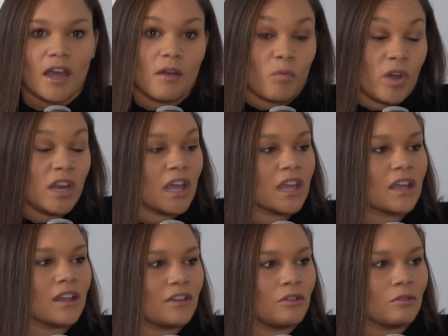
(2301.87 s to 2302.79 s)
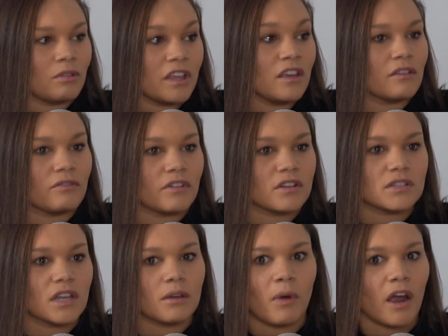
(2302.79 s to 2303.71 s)
I'm winning and you leave. And I
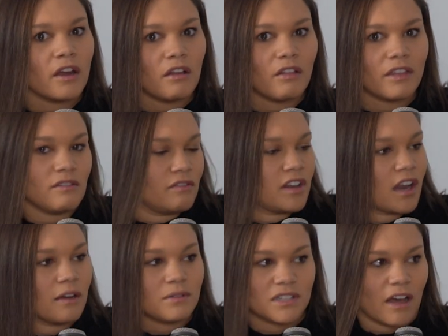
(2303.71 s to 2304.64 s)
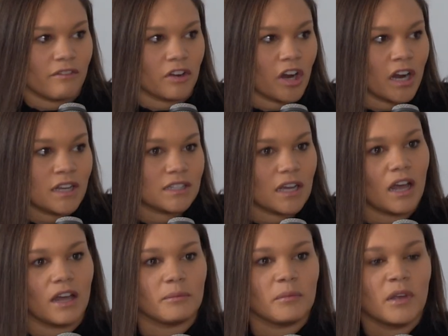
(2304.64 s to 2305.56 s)
was like, why are y'all leaving? I was having a great
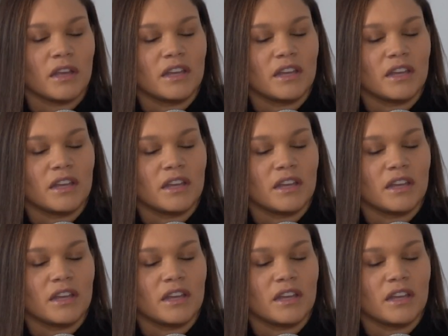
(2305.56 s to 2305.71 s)
time.